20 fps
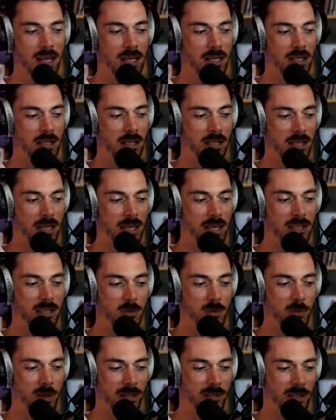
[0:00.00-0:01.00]
The
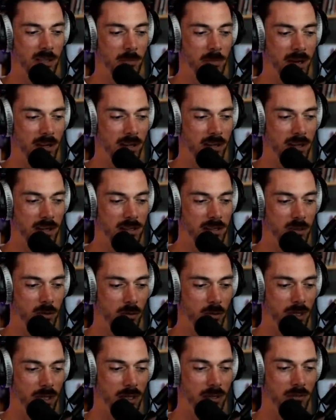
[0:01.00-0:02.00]
easiest way to think about it is
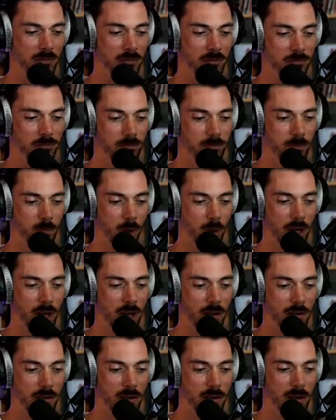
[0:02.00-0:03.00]
your ETH
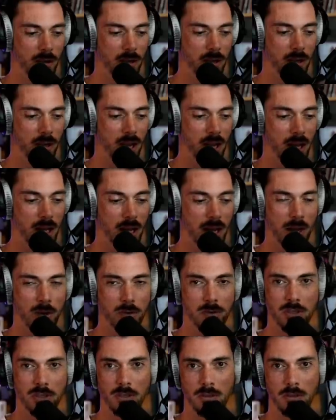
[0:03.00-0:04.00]
wallet
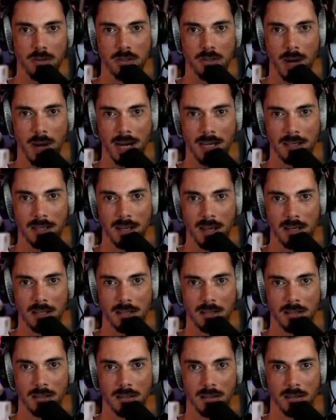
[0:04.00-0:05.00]
allows you to
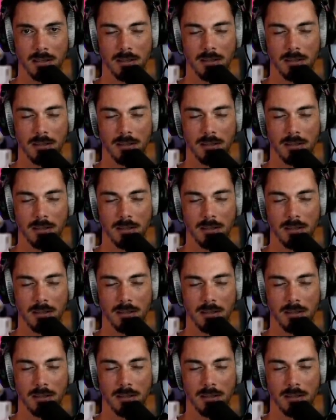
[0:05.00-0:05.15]
access